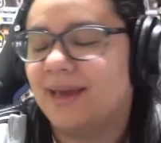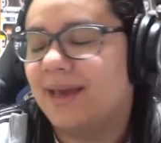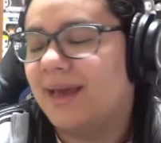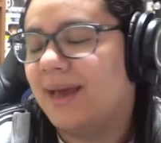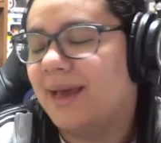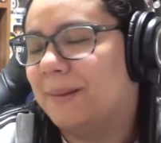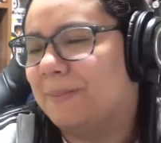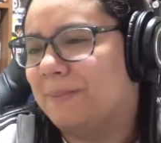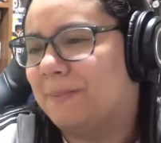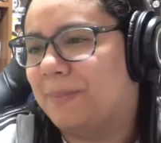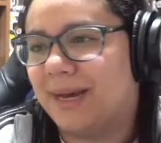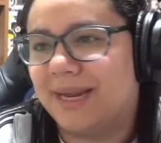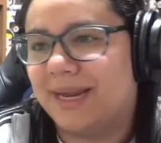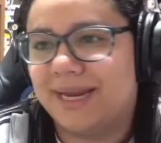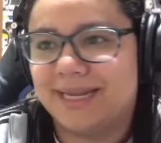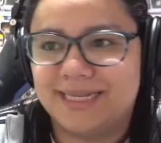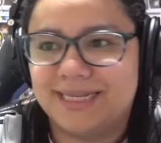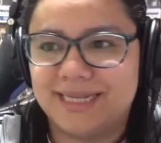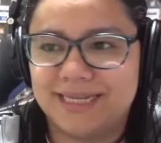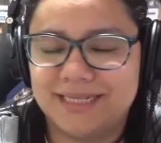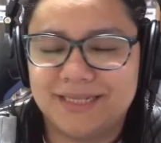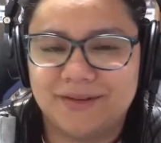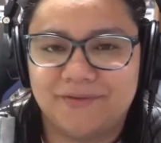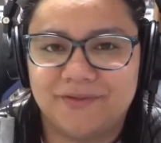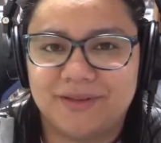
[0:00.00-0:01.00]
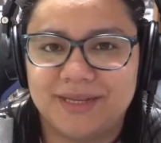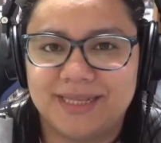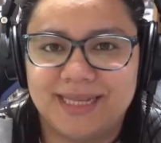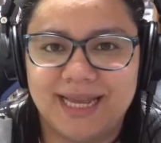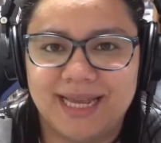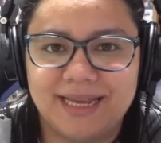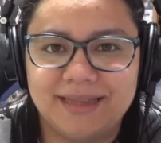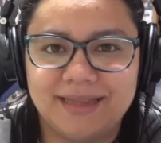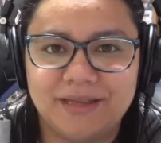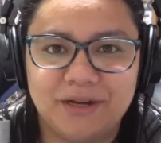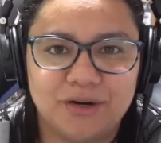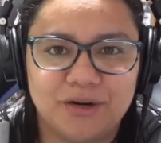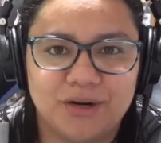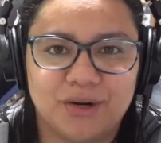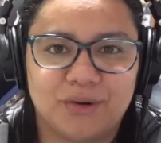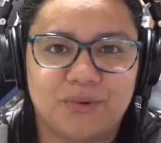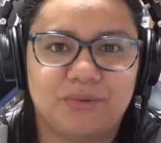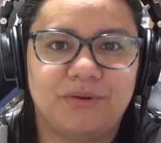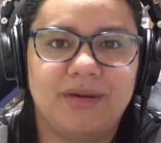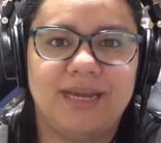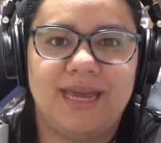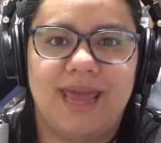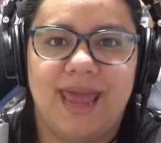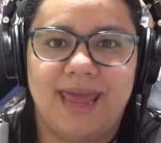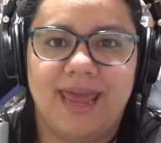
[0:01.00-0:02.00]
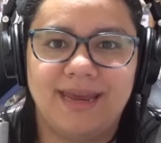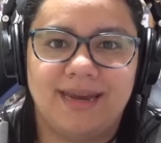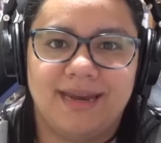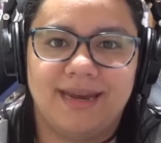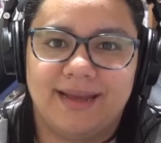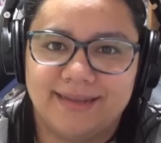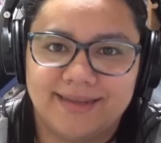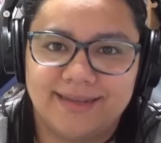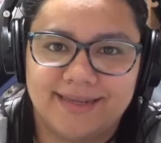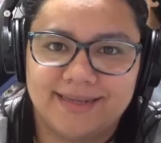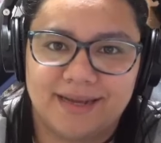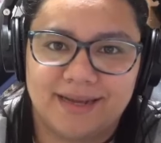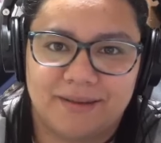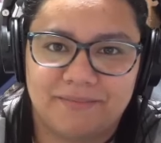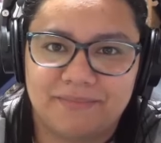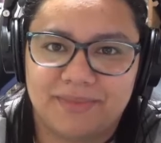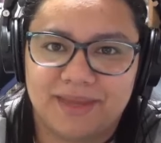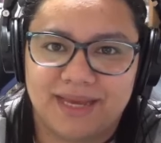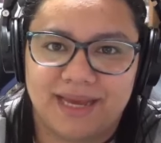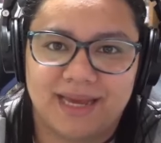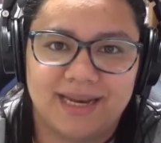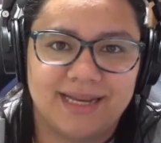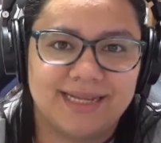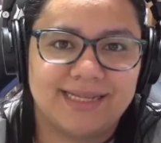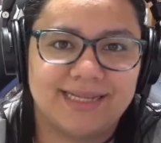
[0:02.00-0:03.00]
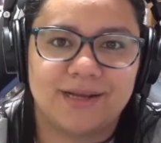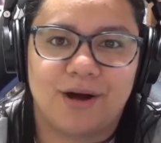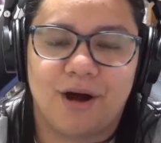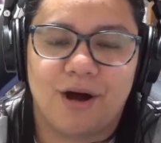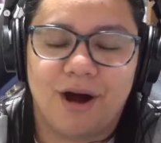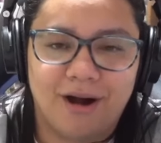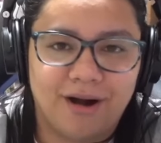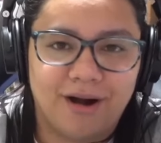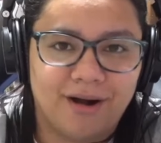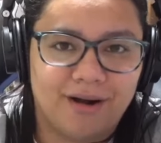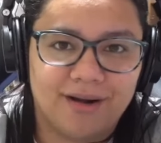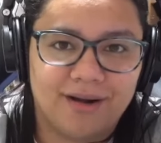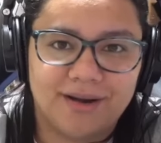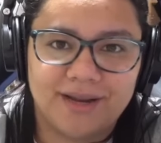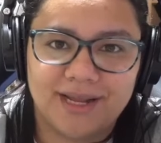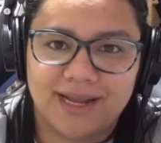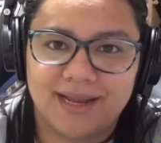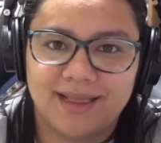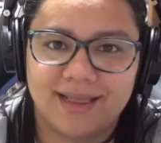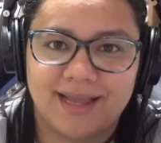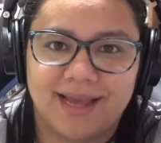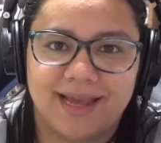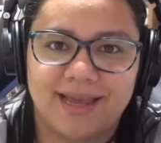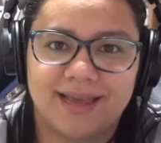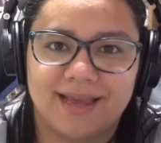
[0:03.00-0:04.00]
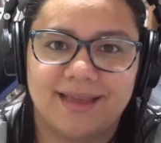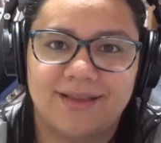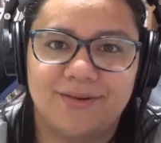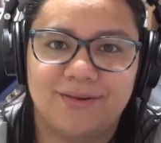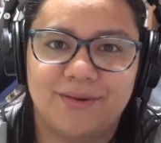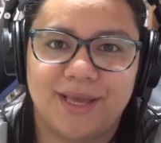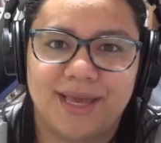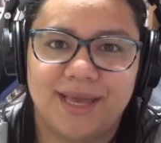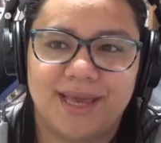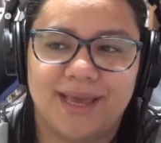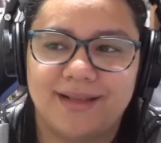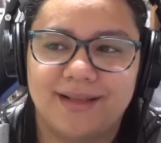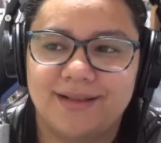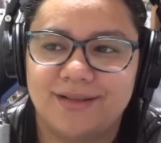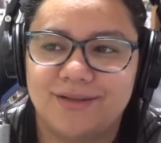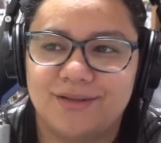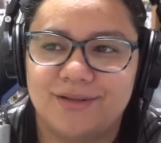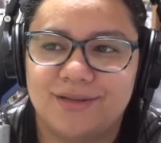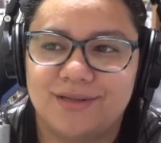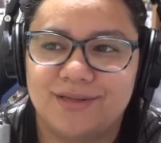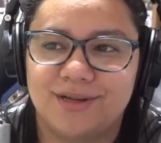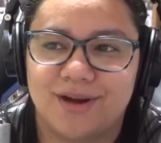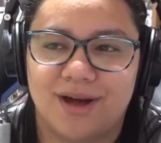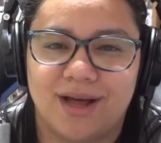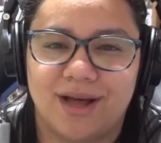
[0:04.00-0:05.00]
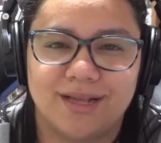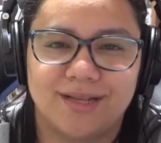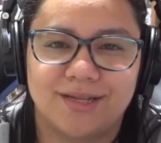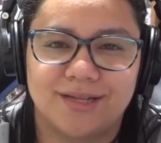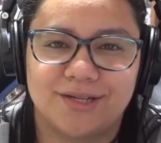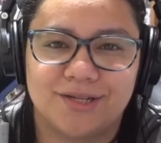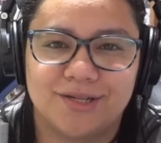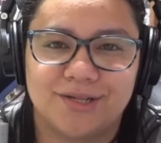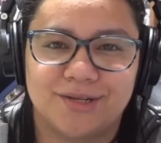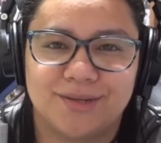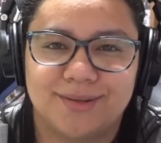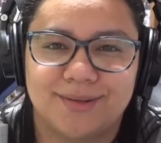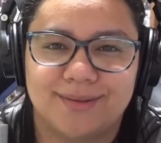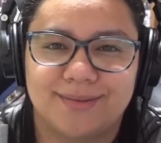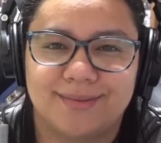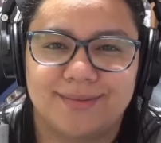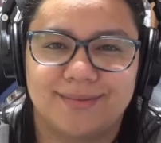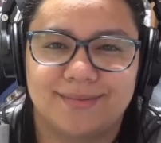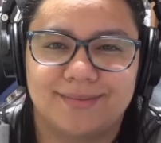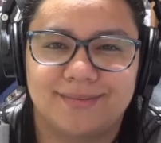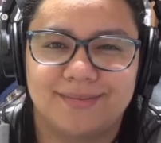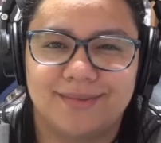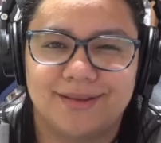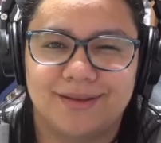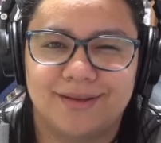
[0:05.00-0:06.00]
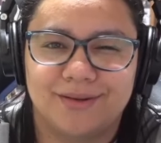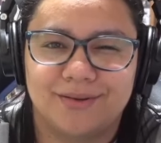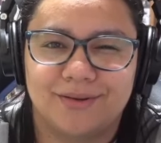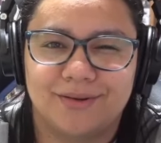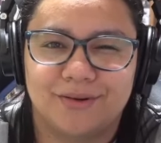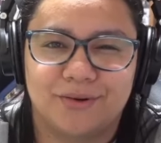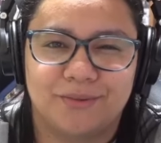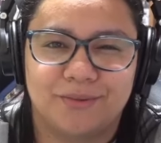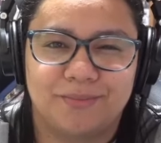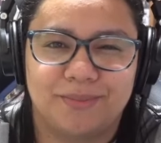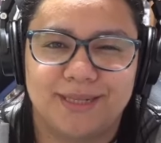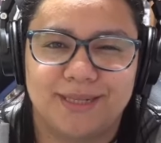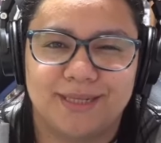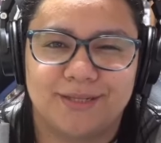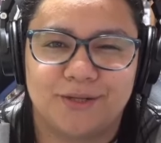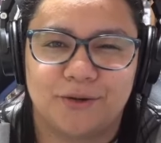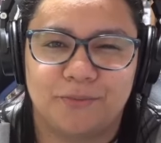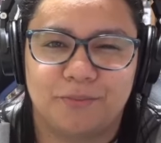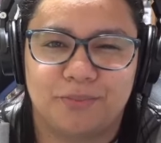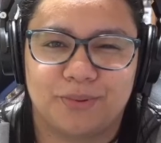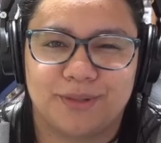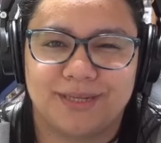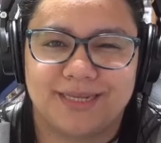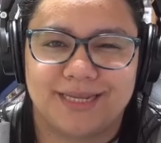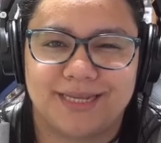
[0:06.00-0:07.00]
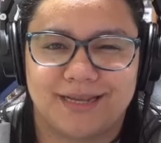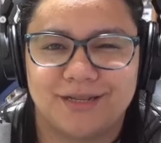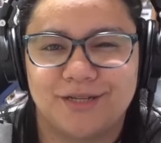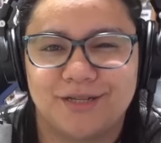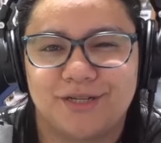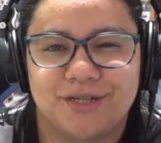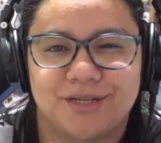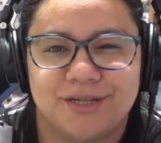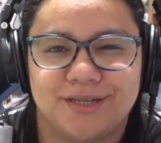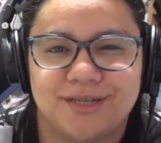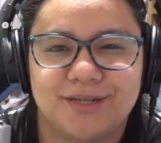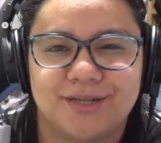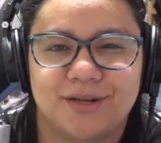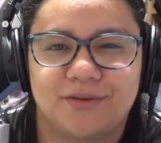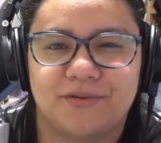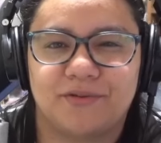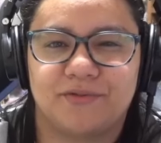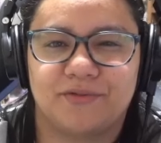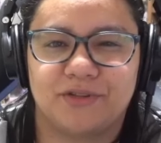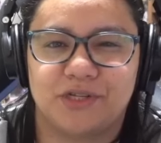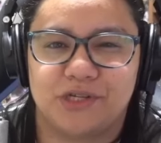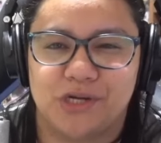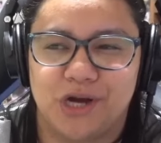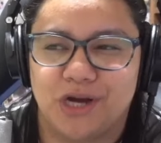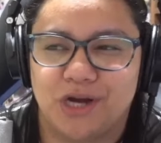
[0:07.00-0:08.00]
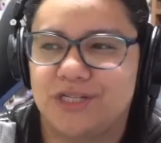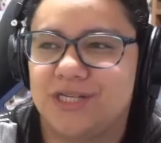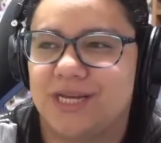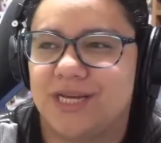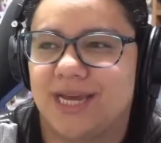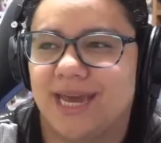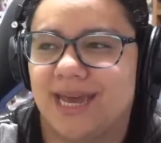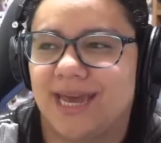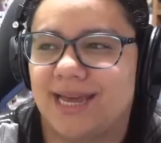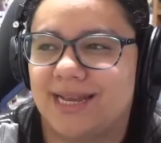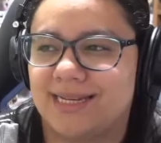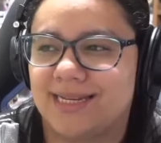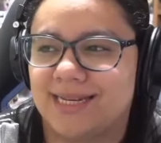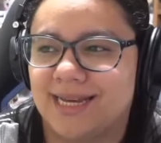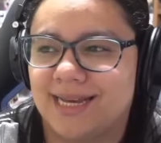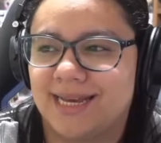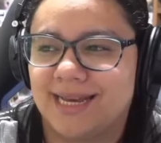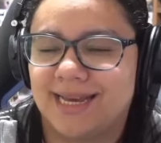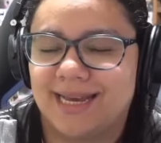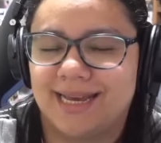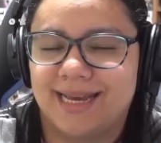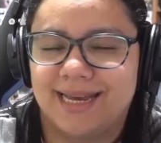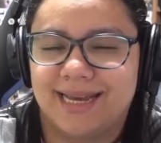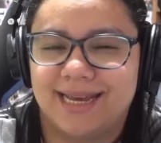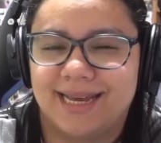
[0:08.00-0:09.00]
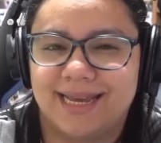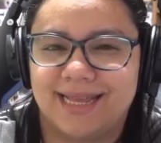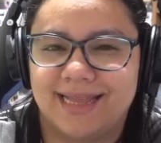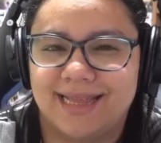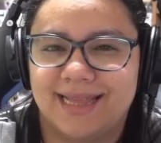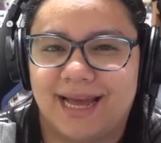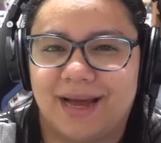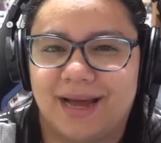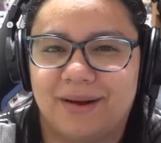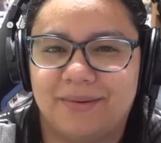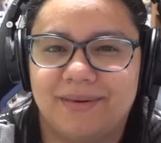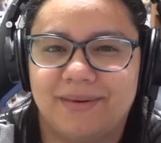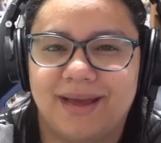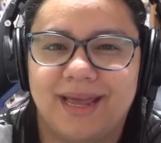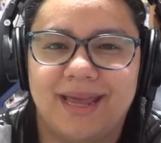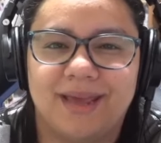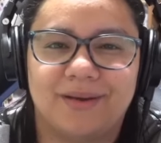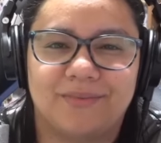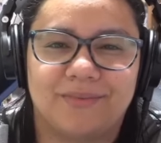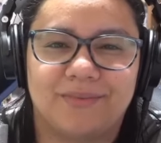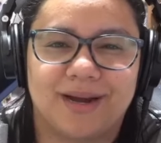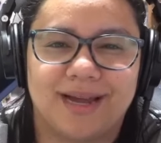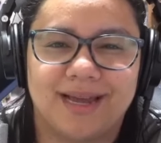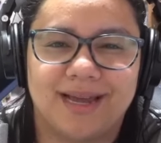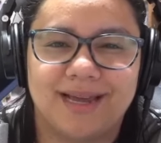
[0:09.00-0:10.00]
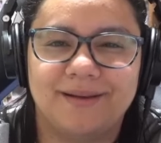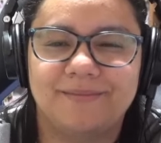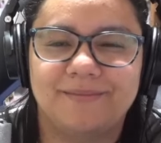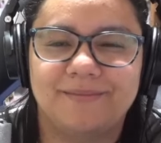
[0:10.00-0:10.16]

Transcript: But at the end of the day, they're creating something, and it's art. And, like, you can't judge or be so pretentious of judging it in that way, right?